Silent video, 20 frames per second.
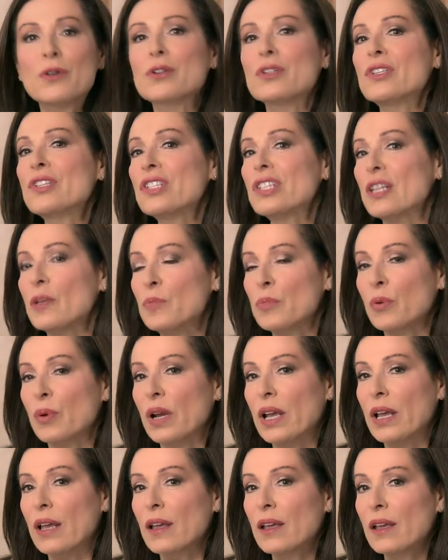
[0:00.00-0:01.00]
or
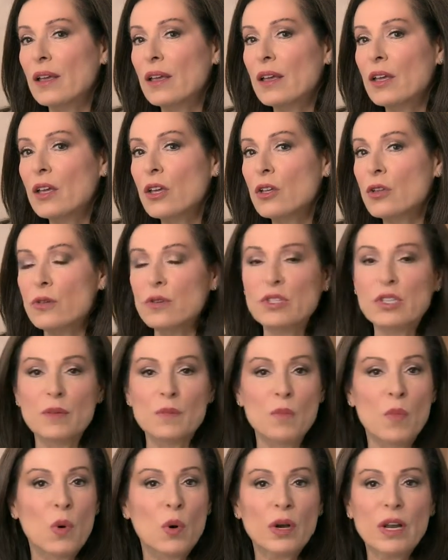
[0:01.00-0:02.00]
slippery. Use
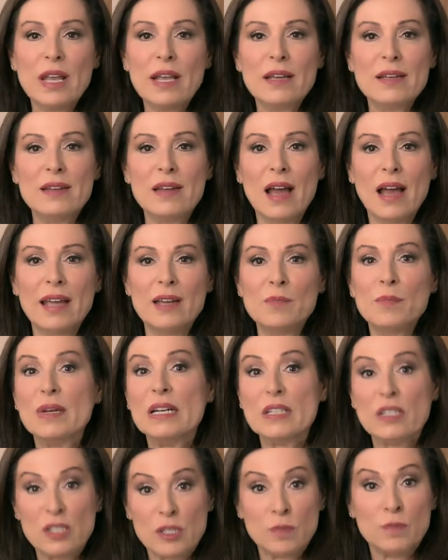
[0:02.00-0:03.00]
it morning and night, but
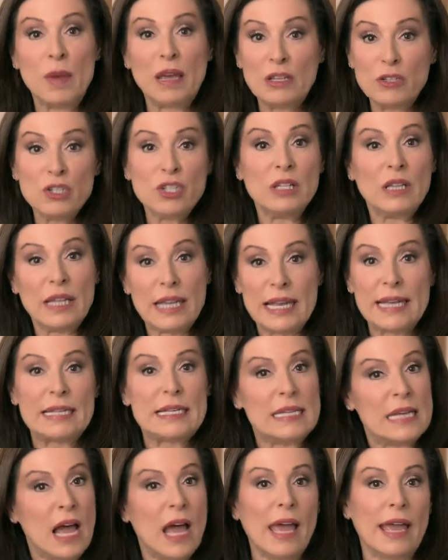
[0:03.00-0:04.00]
especially at
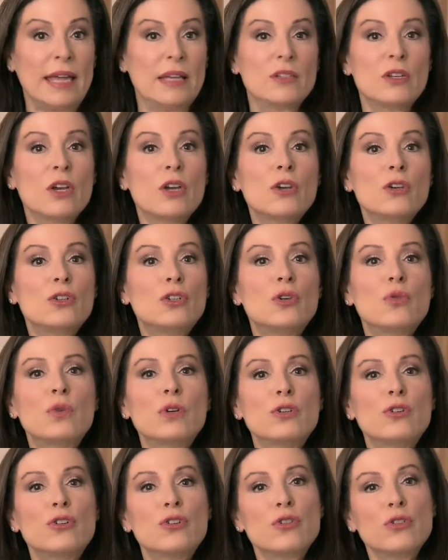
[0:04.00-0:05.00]
night, to
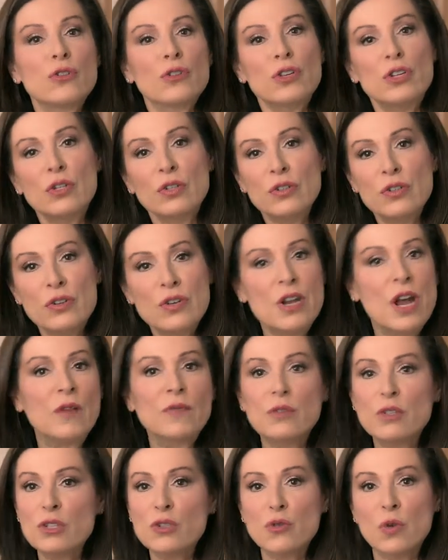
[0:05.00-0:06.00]
ensure you'll
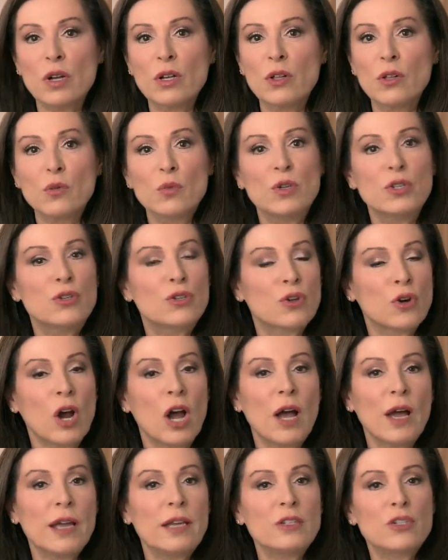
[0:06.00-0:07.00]
never struggle with
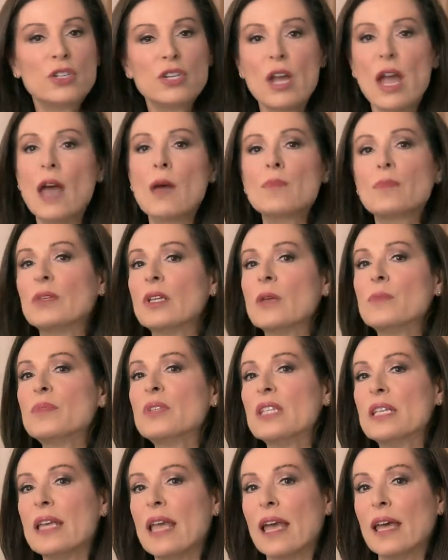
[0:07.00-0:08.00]
dry, chapped
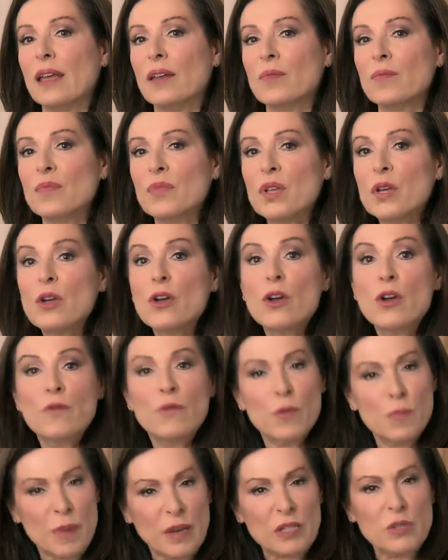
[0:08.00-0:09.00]
lips again.
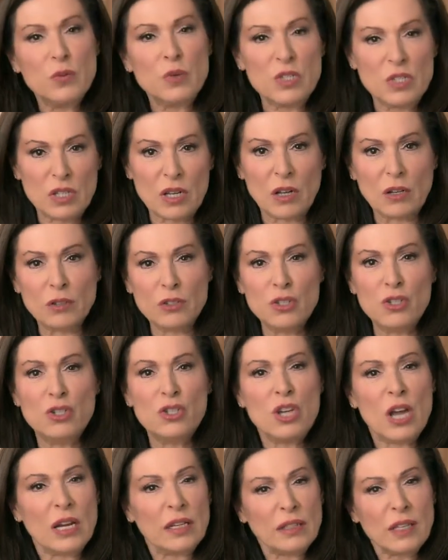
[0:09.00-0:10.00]
For best results,
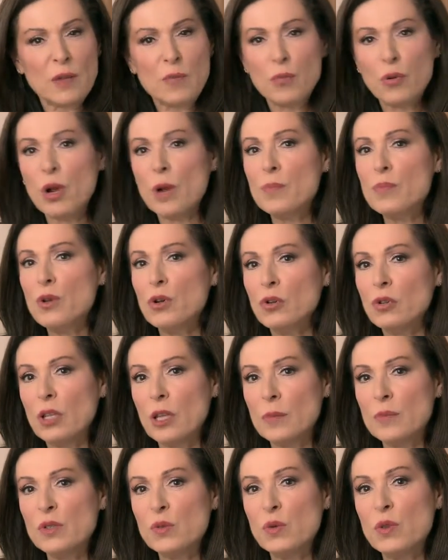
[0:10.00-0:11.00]
gently prep your
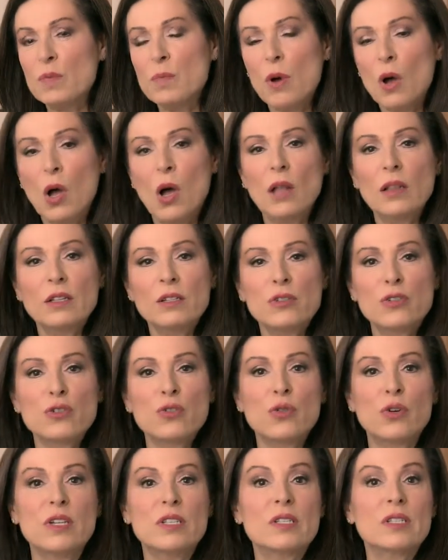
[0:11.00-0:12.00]
lips with Paula's
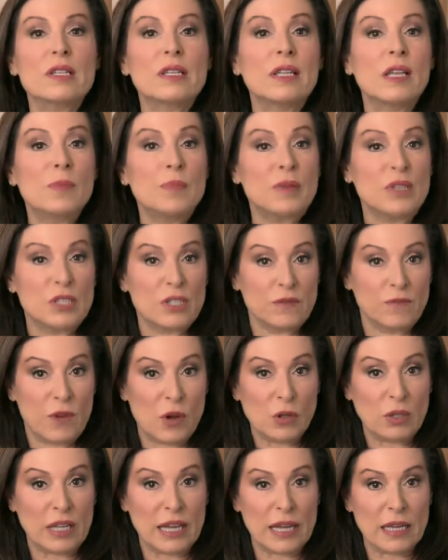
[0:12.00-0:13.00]
Choice Lip
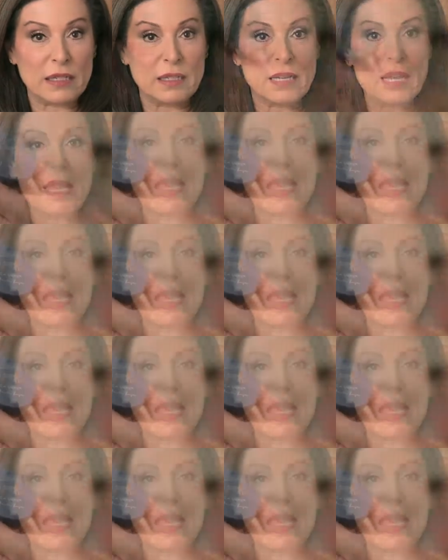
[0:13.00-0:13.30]
Exfoliant,